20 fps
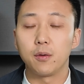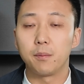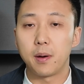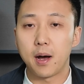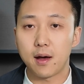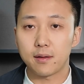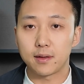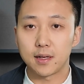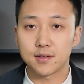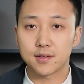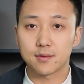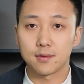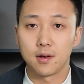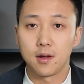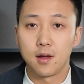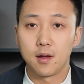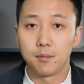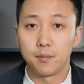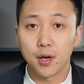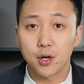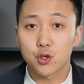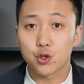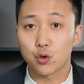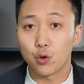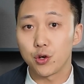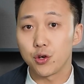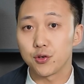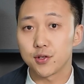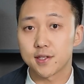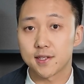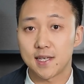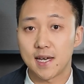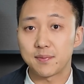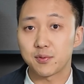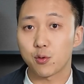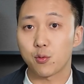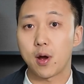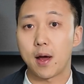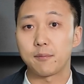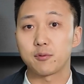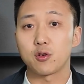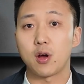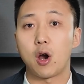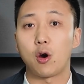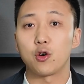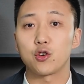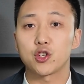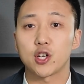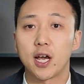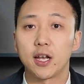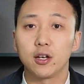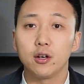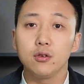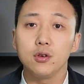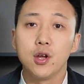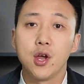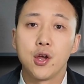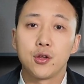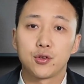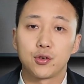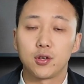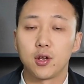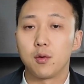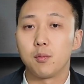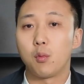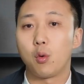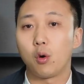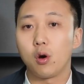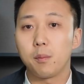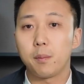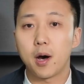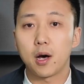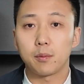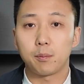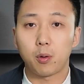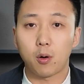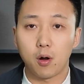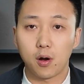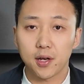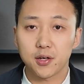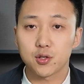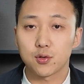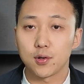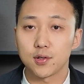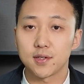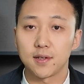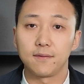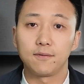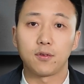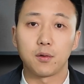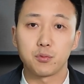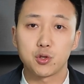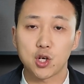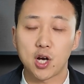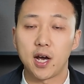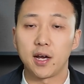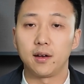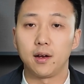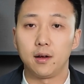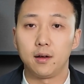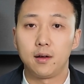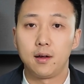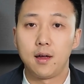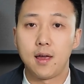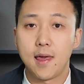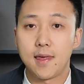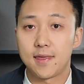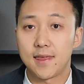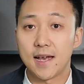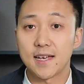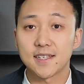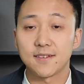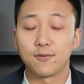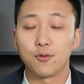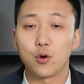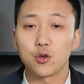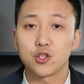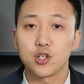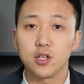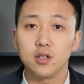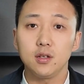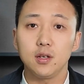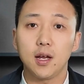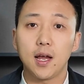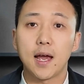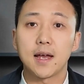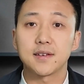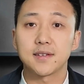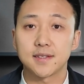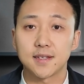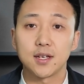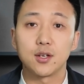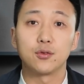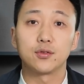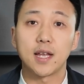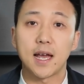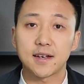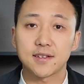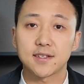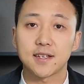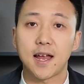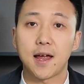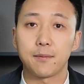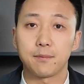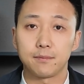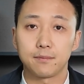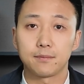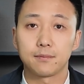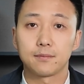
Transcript: about this. Make sure you subscribe to our channel to know more about product sourcing from China. Thanks for watching and see you next time.